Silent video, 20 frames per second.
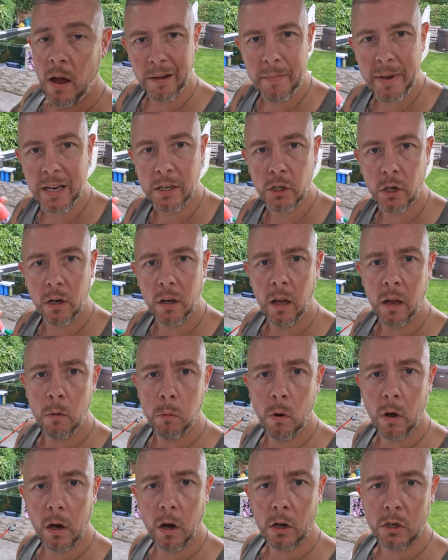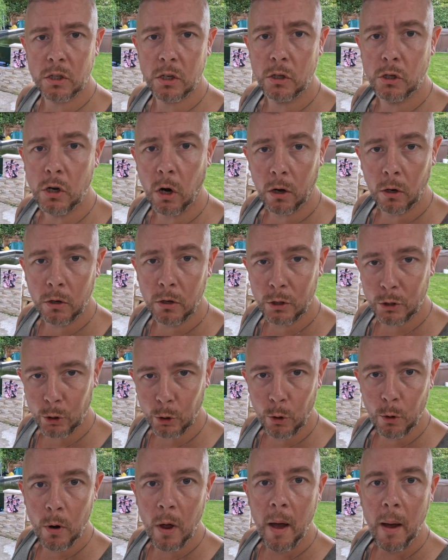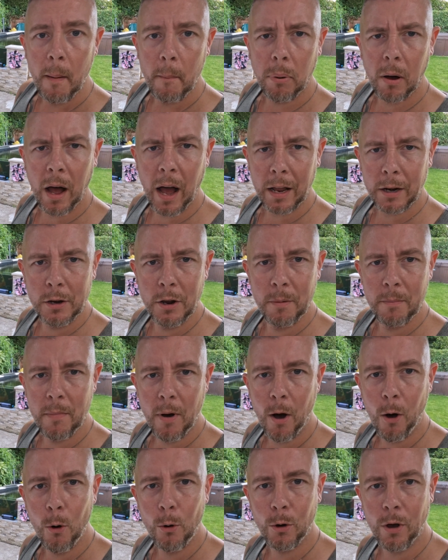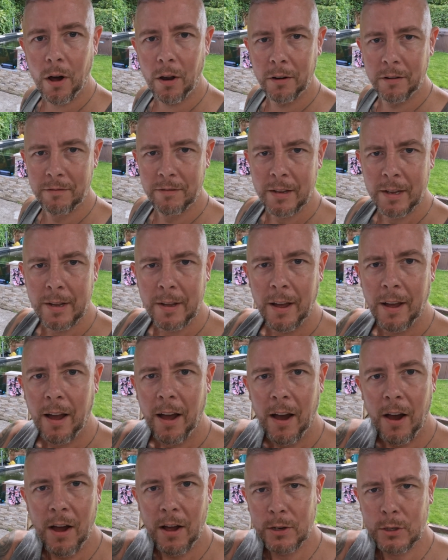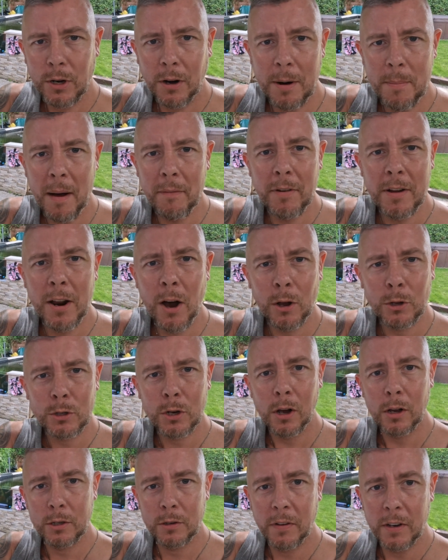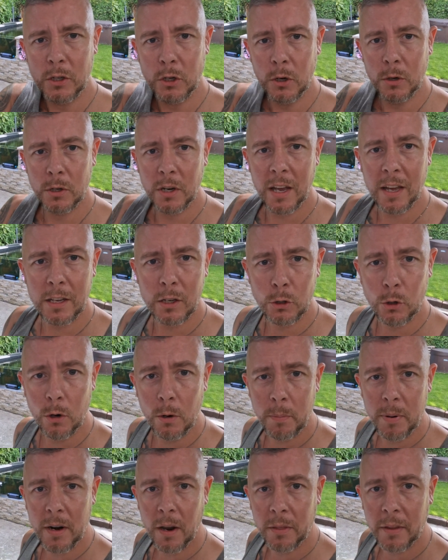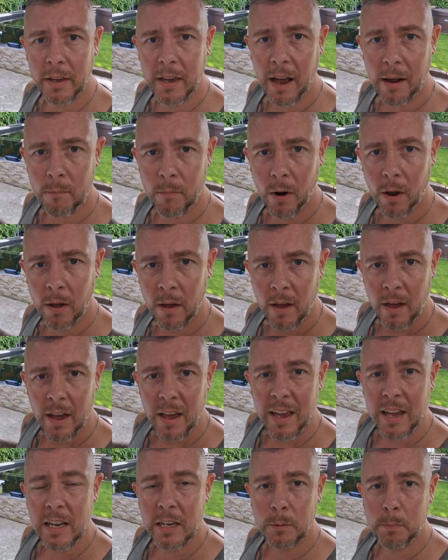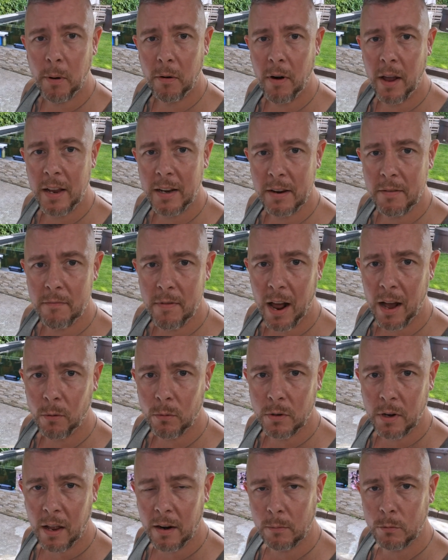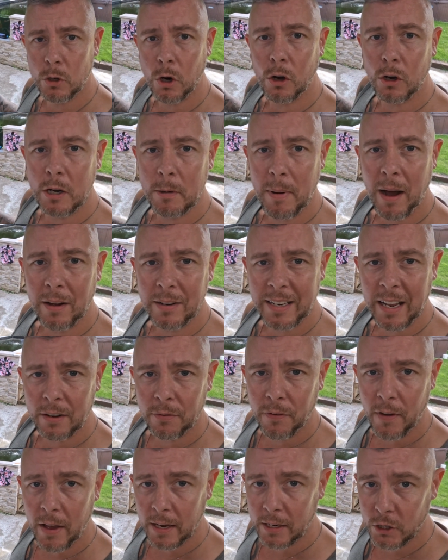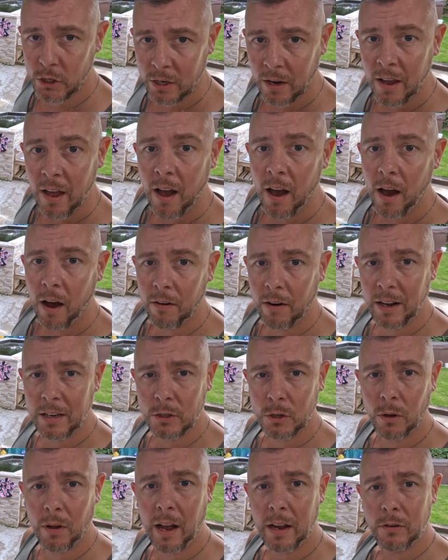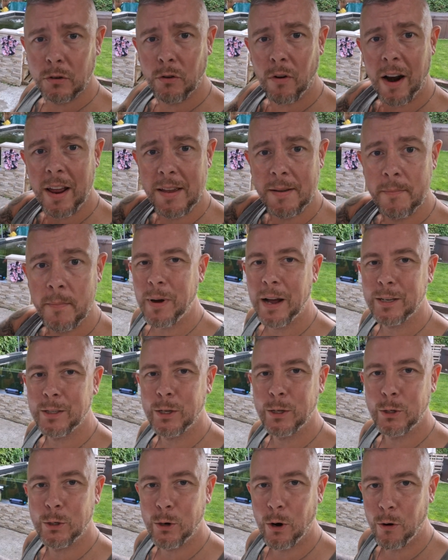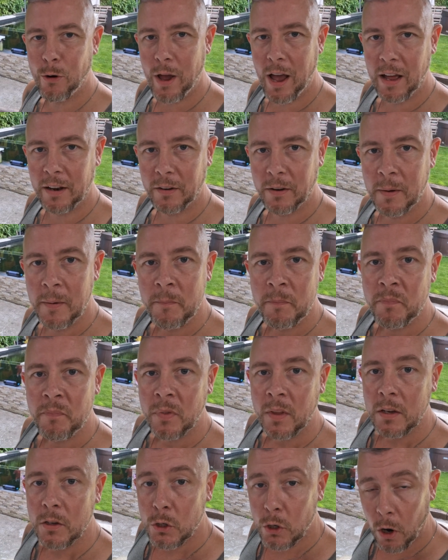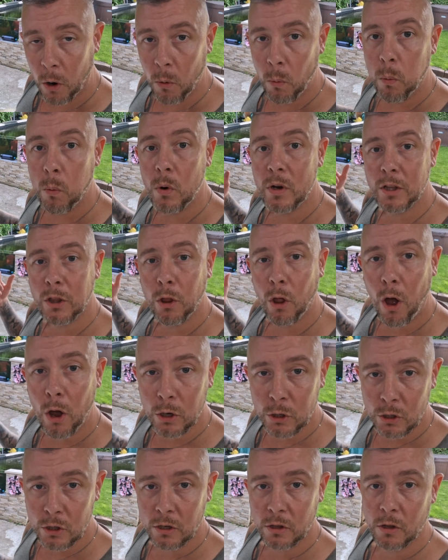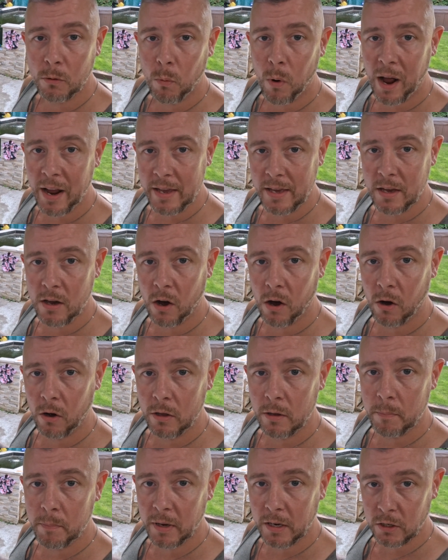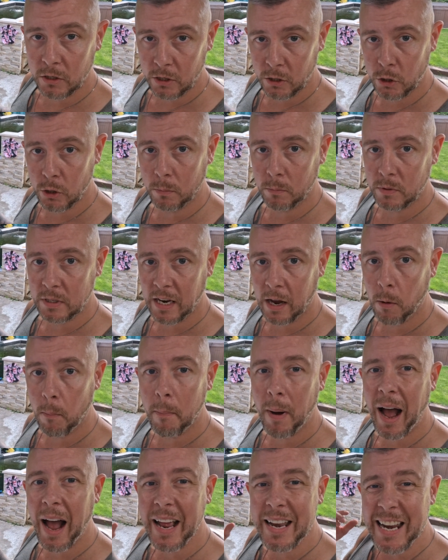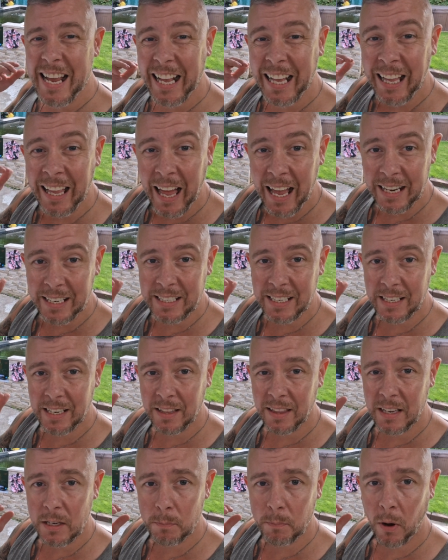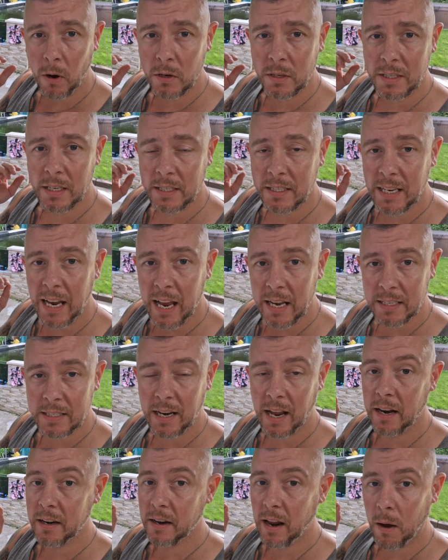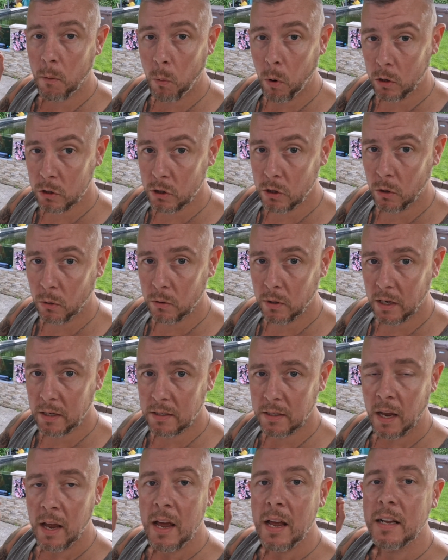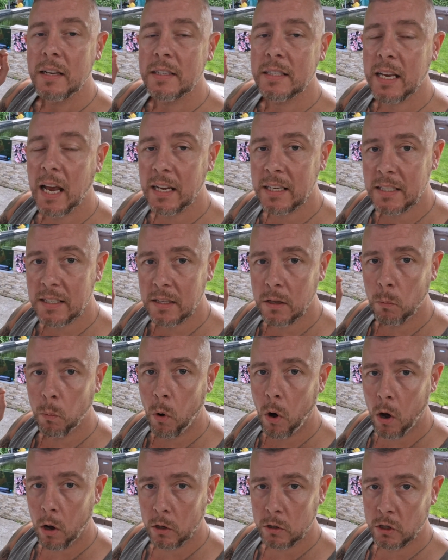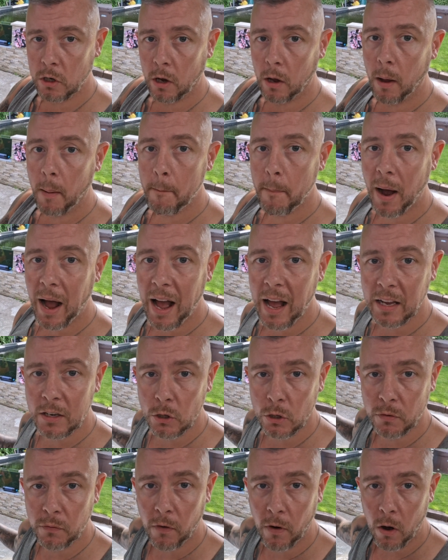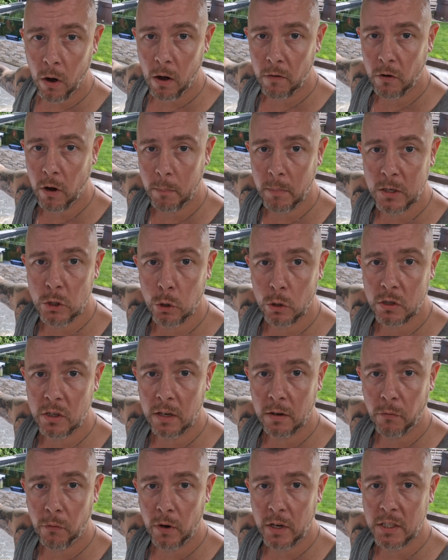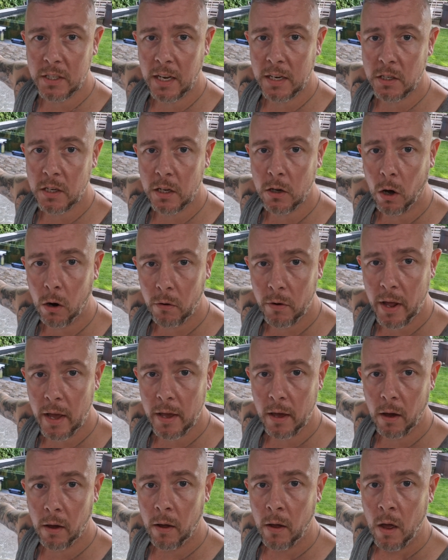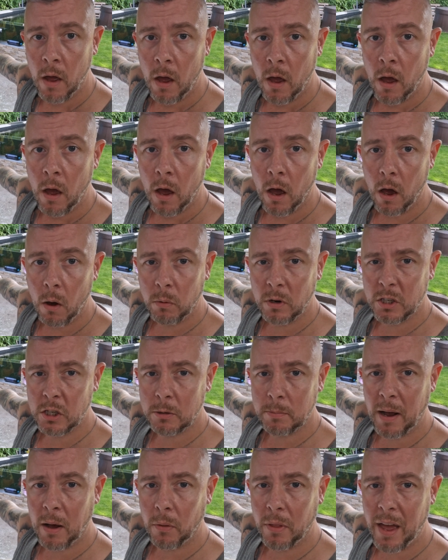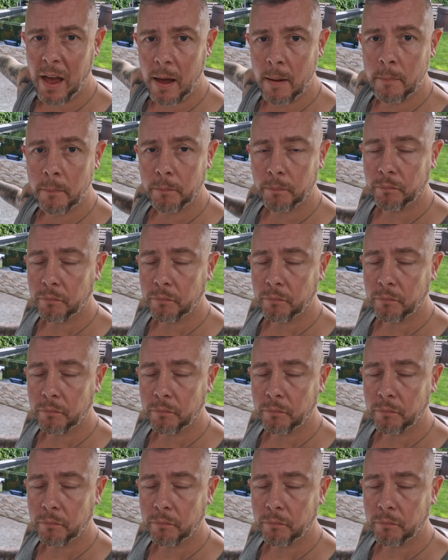Immediately, we lost the Daitsu Platinum Ogon. Sorry, I'm having all sorts of issues, yeah? You're drooping on the camera, he's parading round, and I'm talking about a dead fish. Alright, so life's great. Back to the story at hand. So, we'd lost the white koi because he jumped out, but I neglected at this point to test, and I was told this, test the water, but I just thought I've got my trusted 3-stage dechlorinator, which is about there.